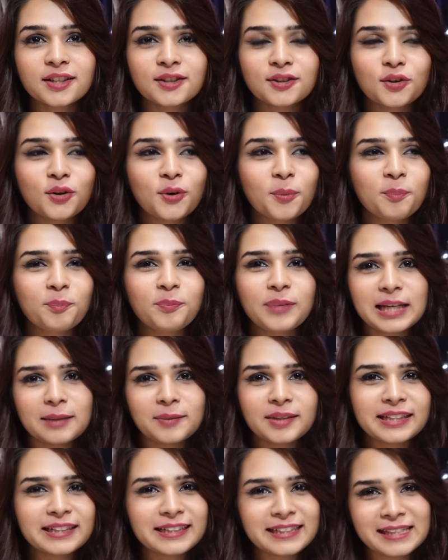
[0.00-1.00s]
you know,
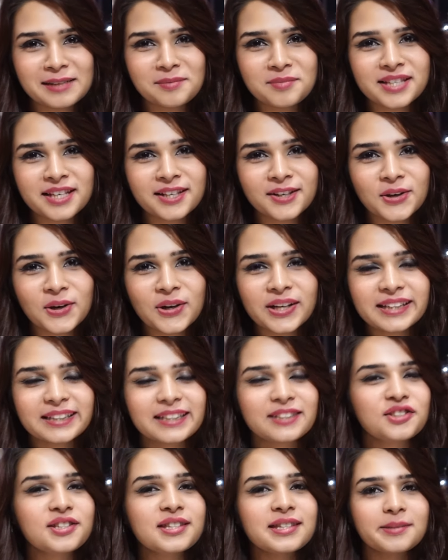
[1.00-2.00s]
baby creams and all.
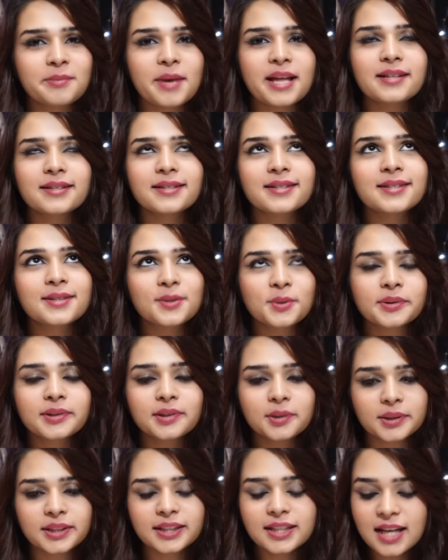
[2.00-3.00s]
They just smell so
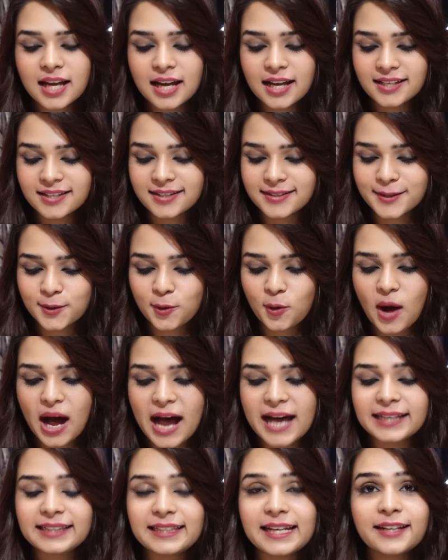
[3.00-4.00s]
good. So
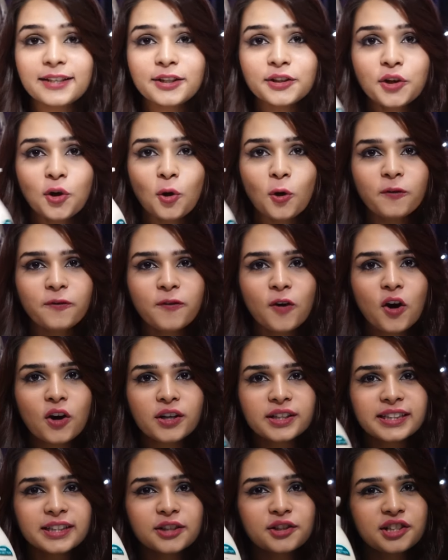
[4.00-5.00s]
I tend to go
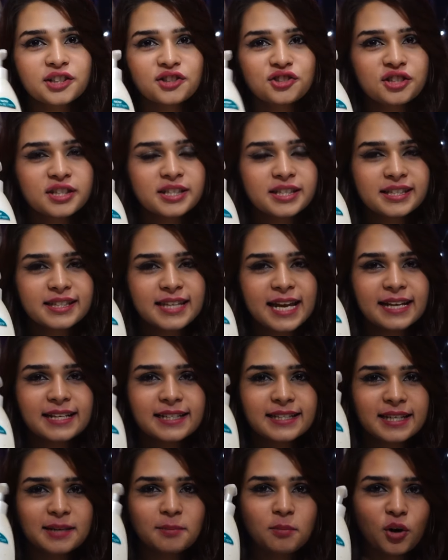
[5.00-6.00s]
for the original
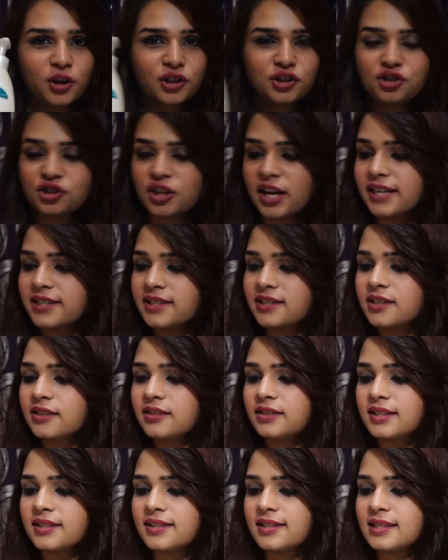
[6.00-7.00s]
scents in moisturizer.
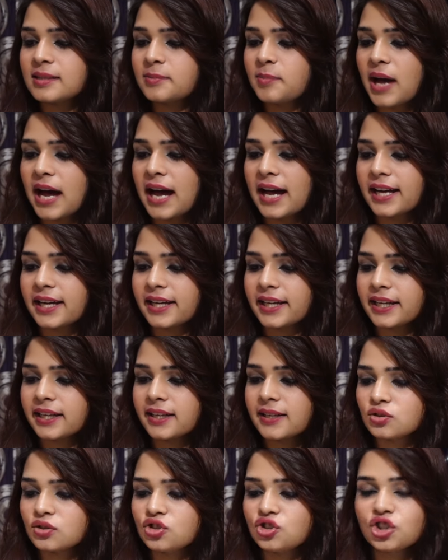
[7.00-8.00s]
This is by
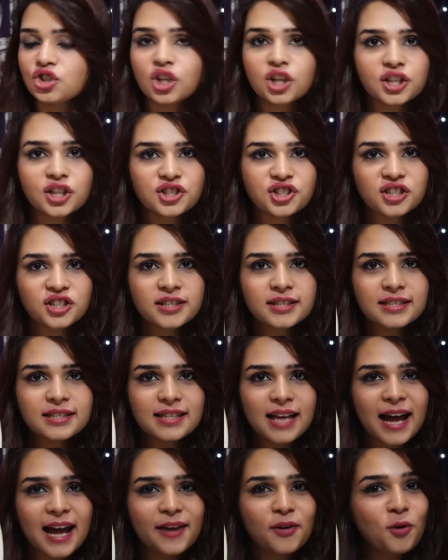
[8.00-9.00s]
Georgians.
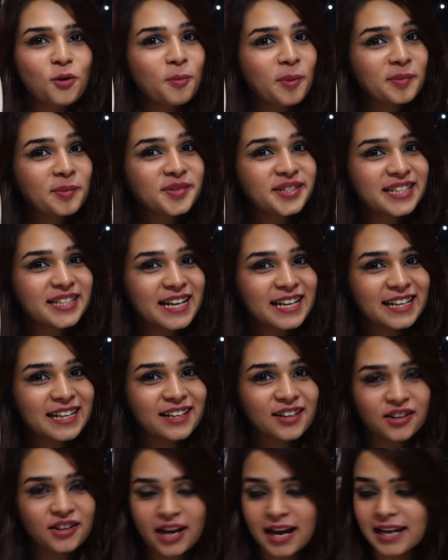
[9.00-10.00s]
I hope I'm saying
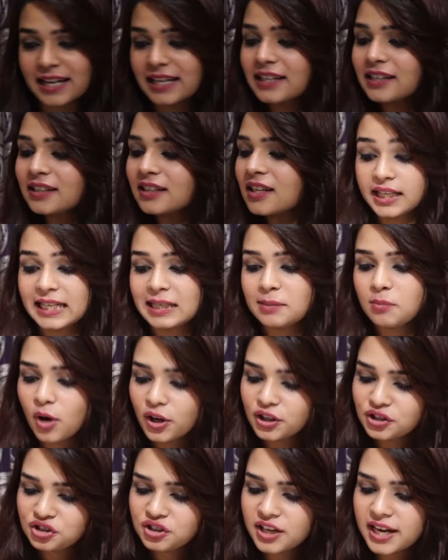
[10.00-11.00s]
it right. It
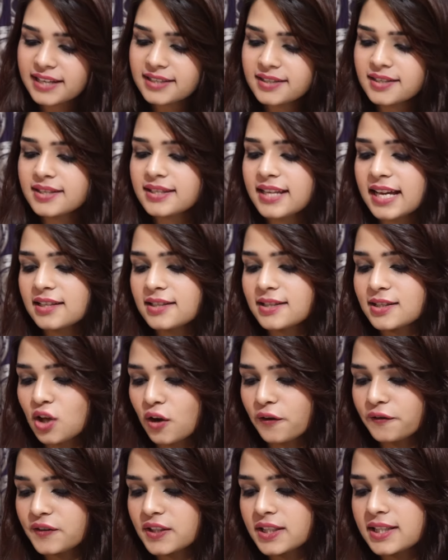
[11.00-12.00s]
moisturizes and
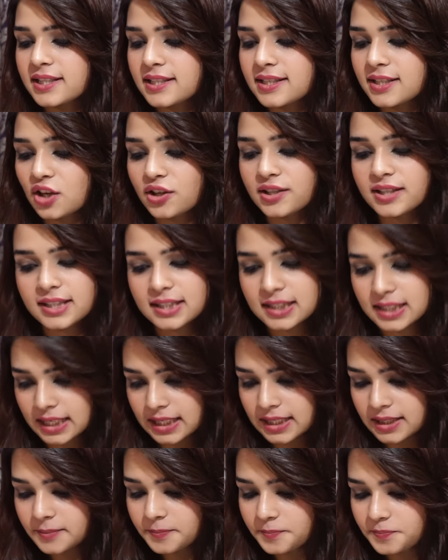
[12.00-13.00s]
softens your
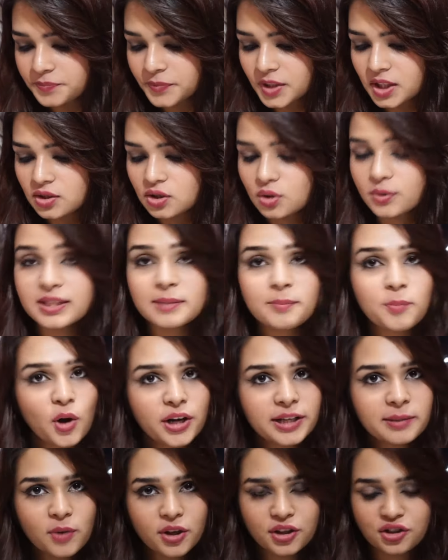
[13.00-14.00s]
skin. So it's a
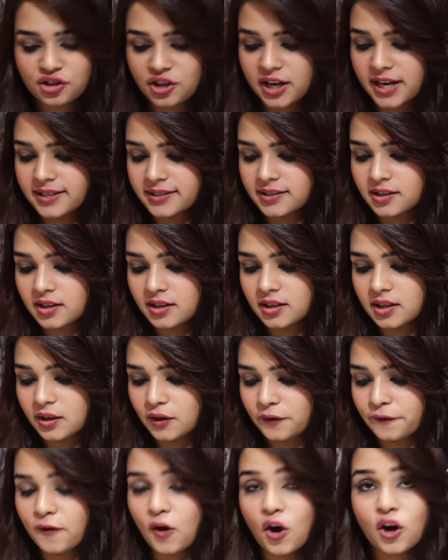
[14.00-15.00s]
body moisturizer
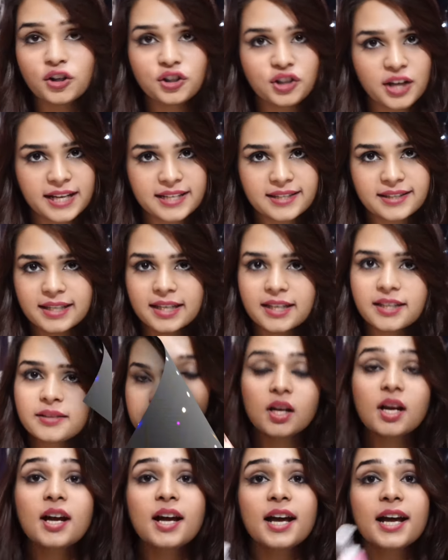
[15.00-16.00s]
for dry skin.
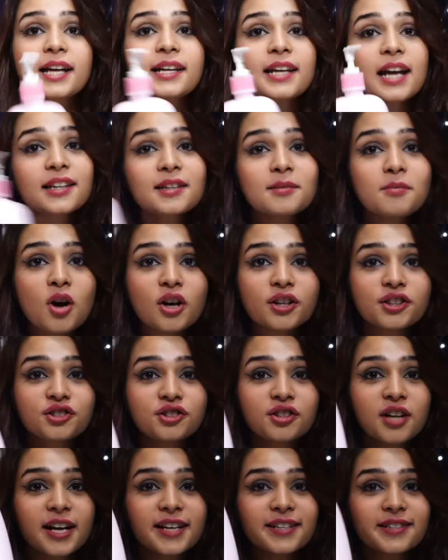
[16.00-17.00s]
Another
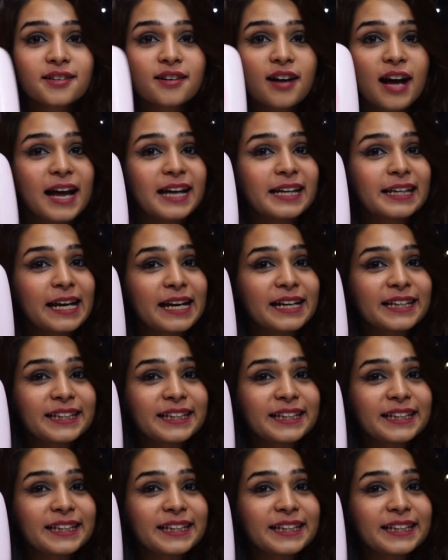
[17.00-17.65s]
moisturizer I